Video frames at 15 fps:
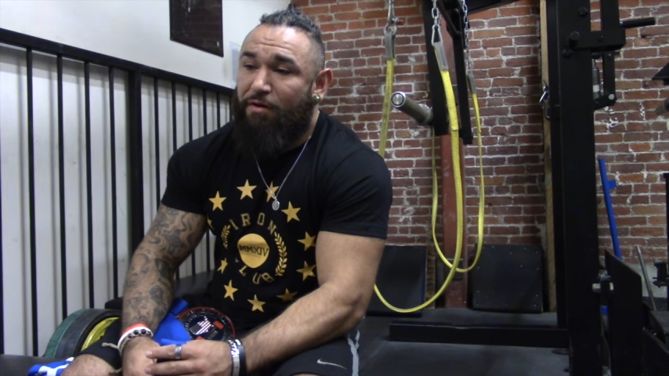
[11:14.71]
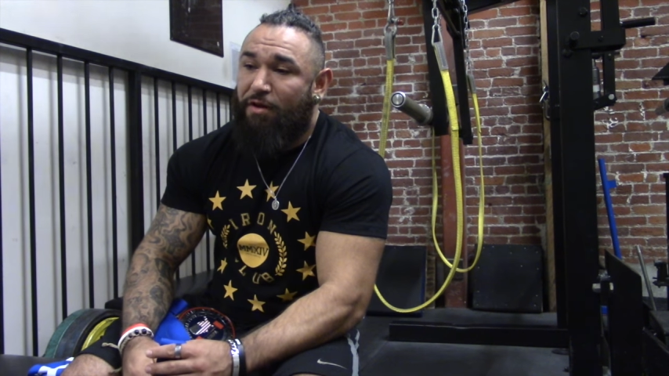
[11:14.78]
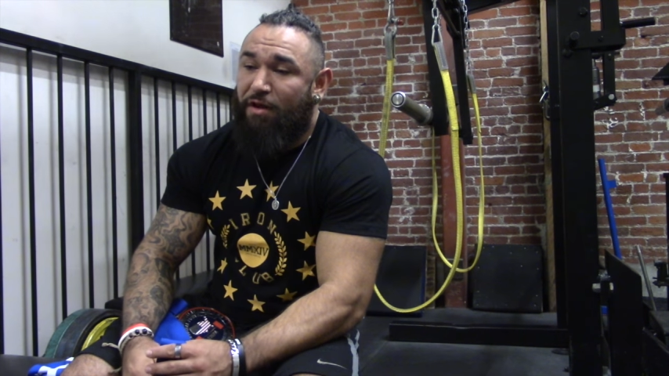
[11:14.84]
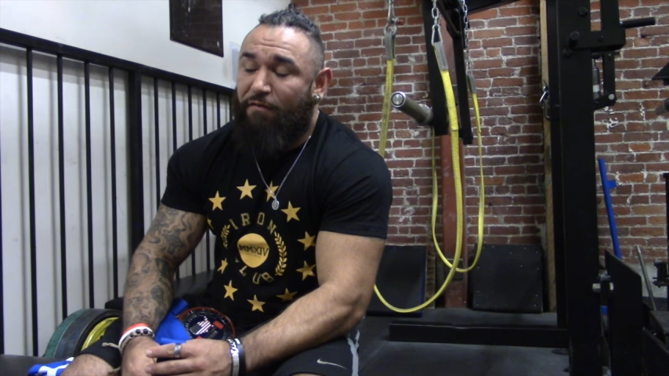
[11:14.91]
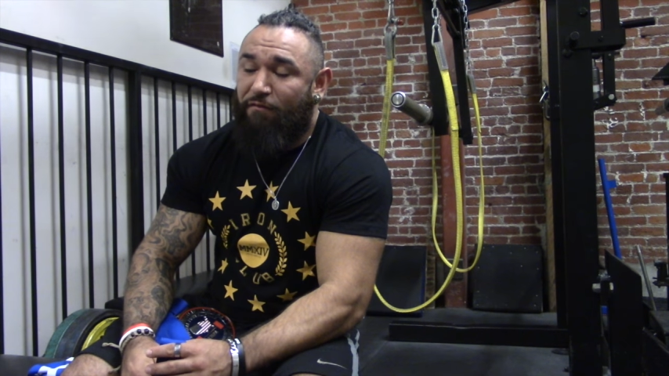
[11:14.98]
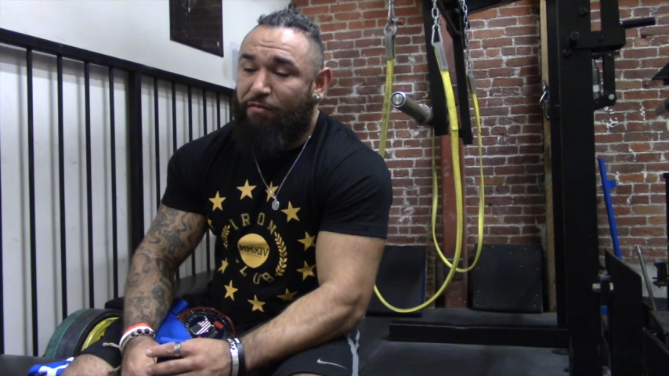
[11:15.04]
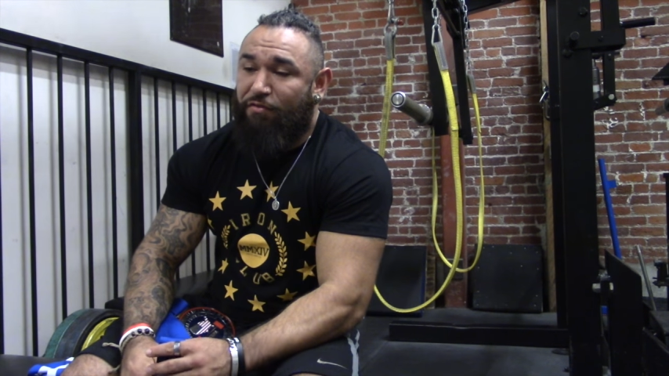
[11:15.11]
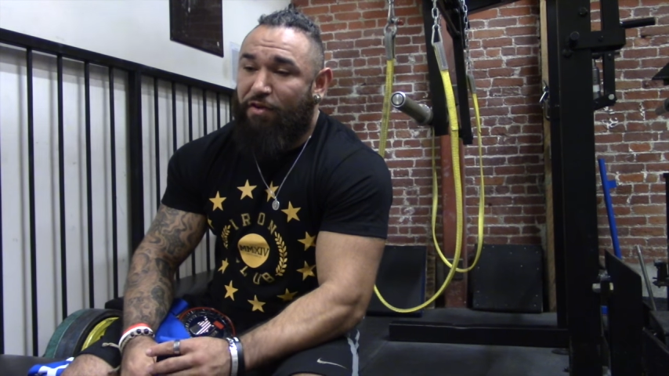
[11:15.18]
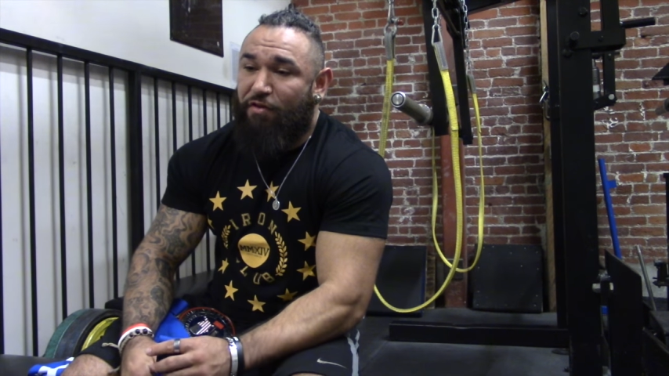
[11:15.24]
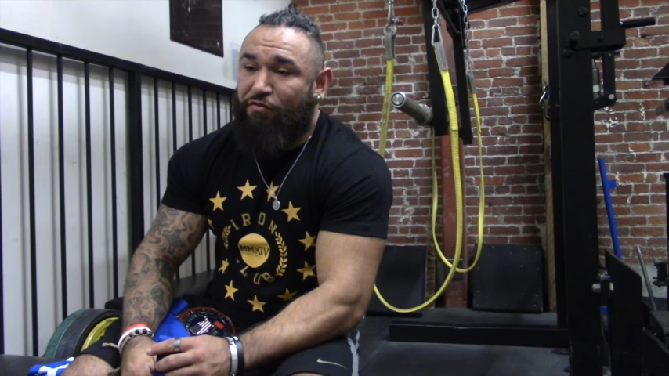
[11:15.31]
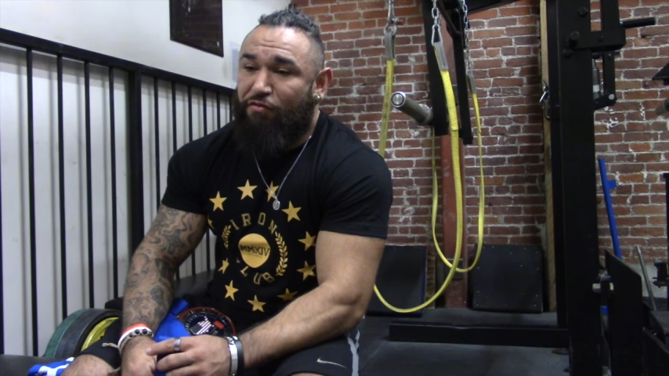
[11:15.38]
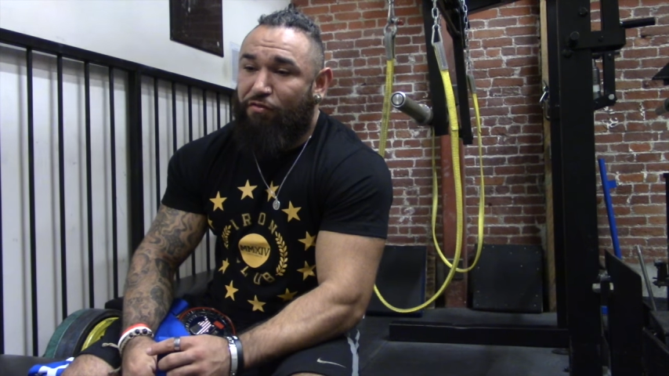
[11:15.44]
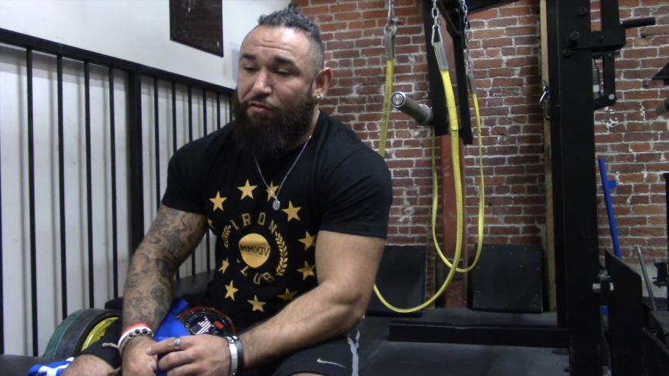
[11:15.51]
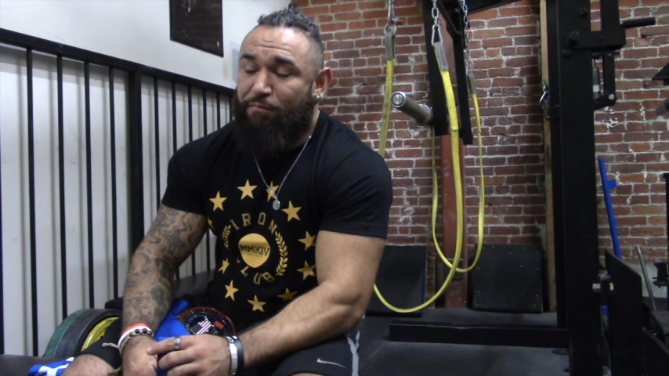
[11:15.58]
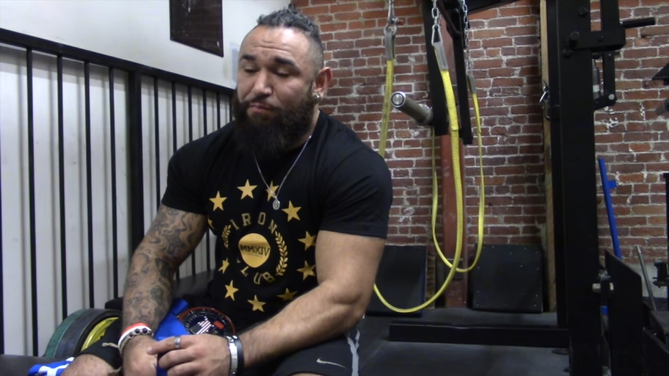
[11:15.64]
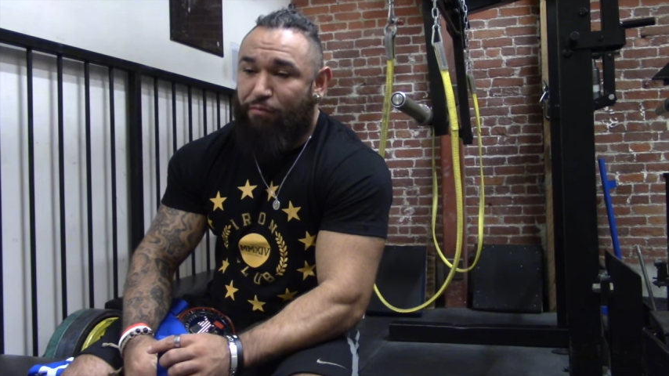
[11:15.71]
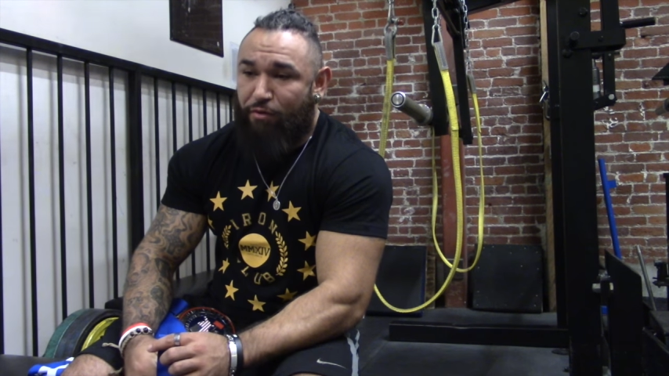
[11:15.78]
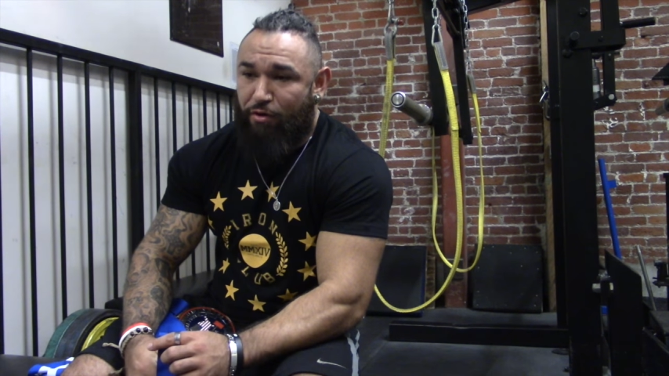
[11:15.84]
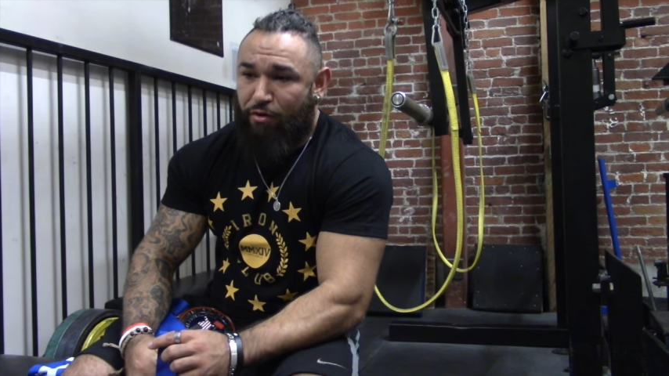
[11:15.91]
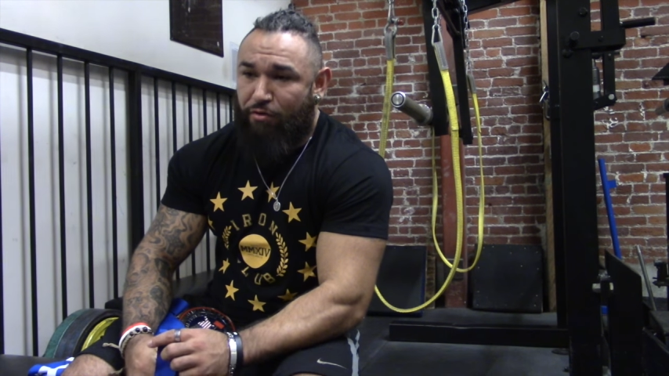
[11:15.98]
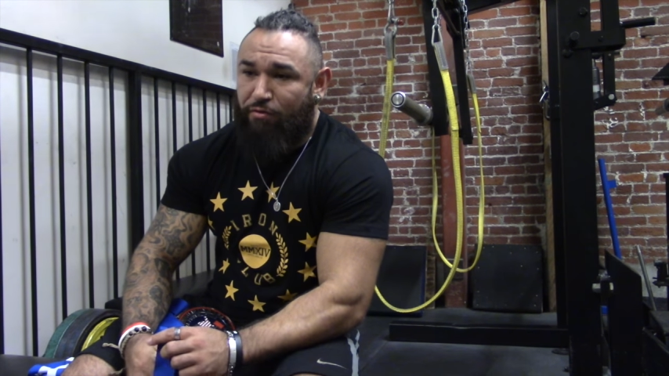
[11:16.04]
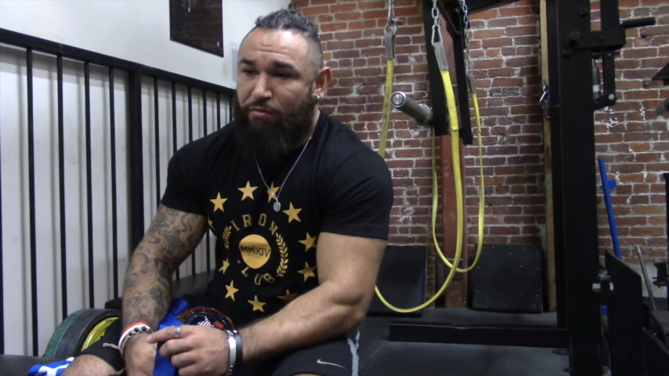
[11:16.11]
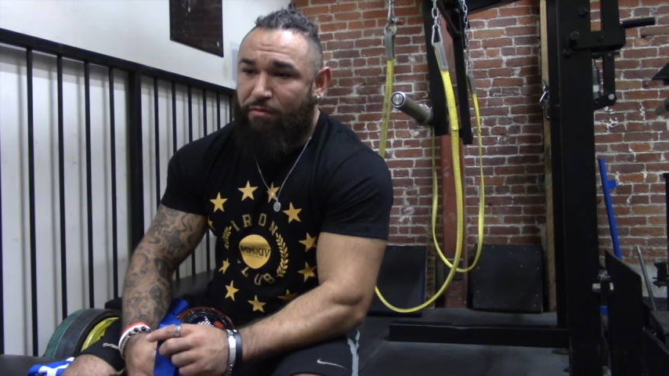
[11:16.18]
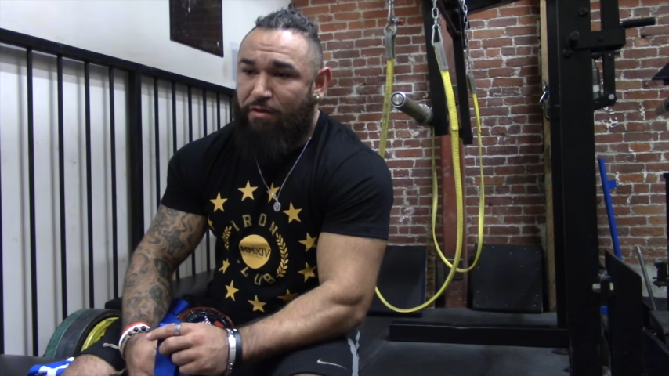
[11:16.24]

Invitational Pro